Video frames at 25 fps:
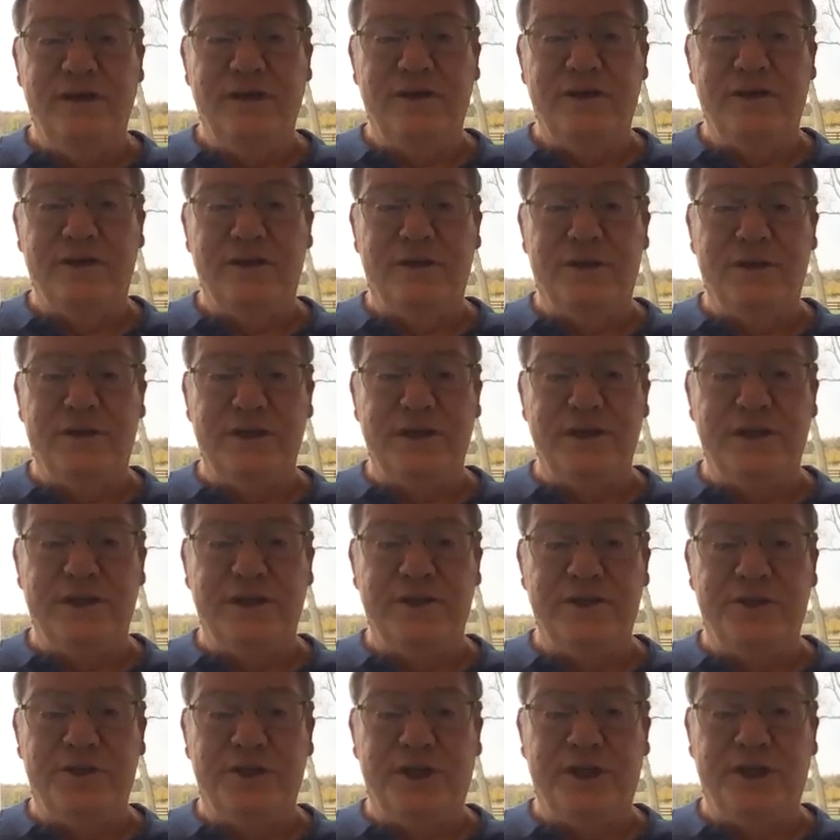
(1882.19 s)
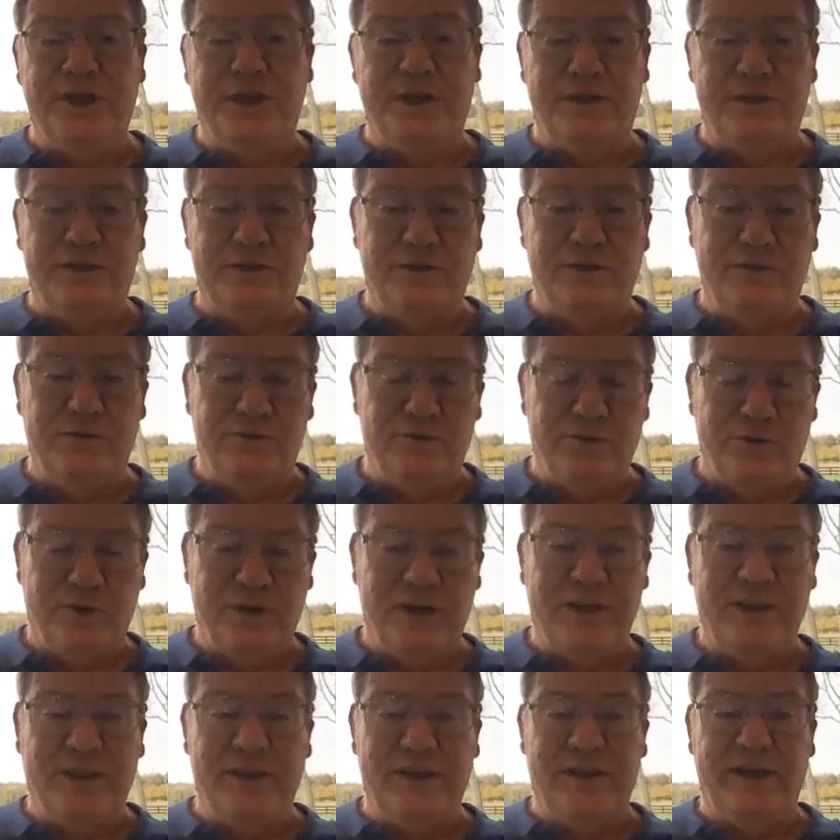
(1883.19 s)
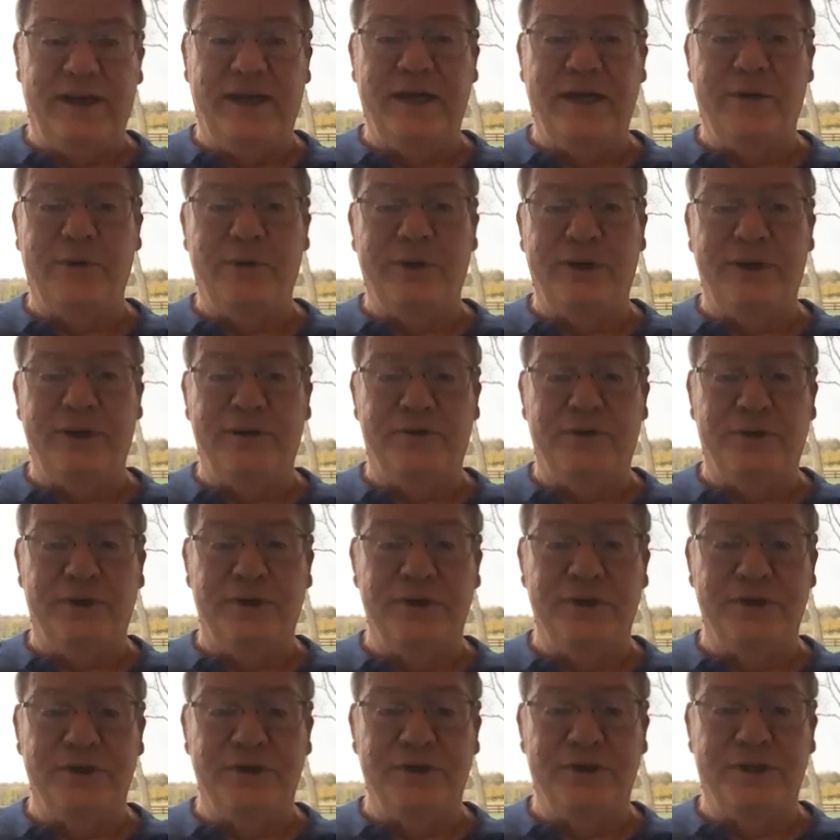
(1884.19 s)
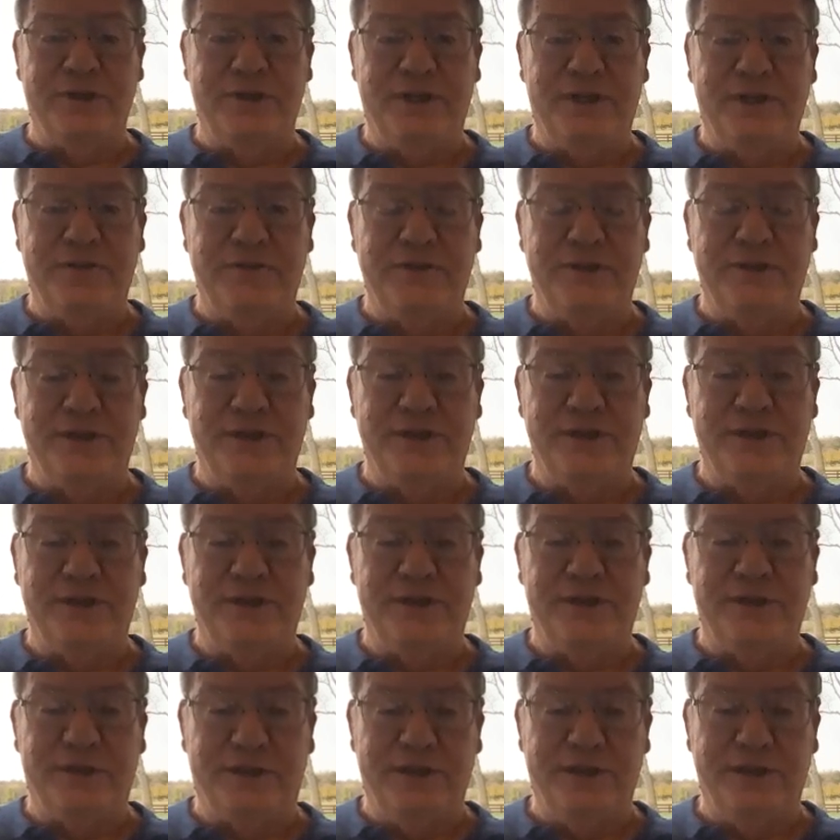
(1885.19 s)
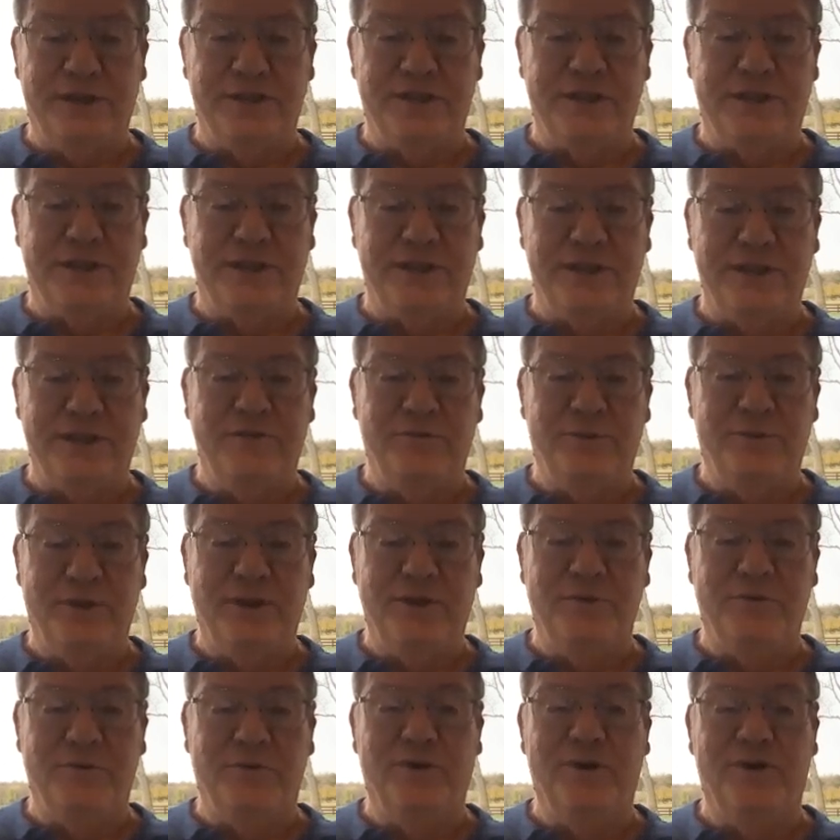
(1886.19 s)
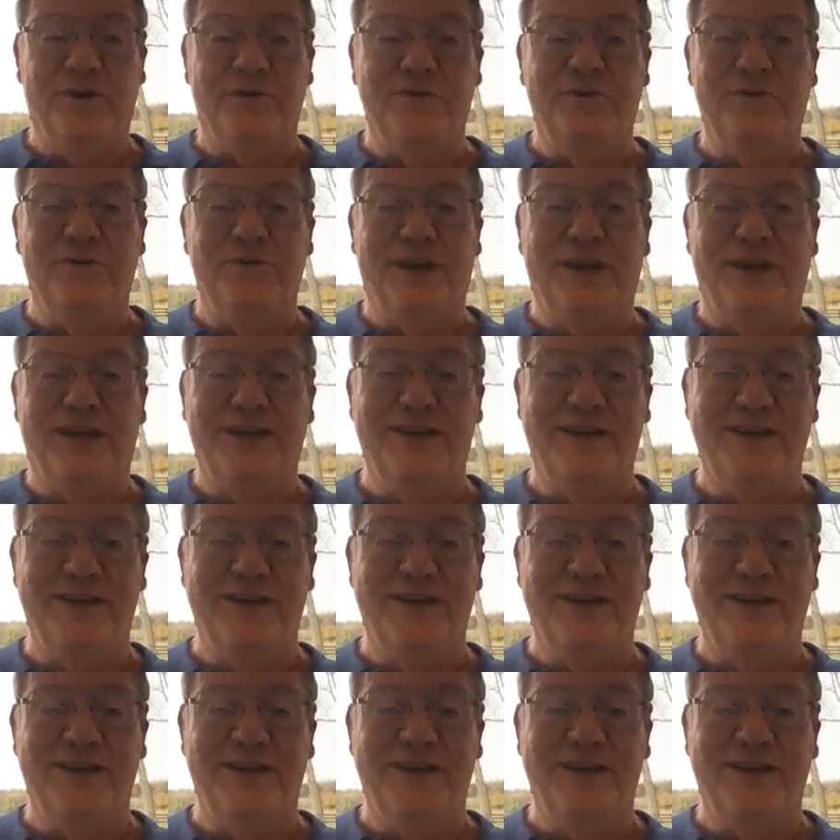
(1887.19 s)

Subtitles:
to send a check directly to Equity Trust instead of sending it to us. They didn't really want to do that.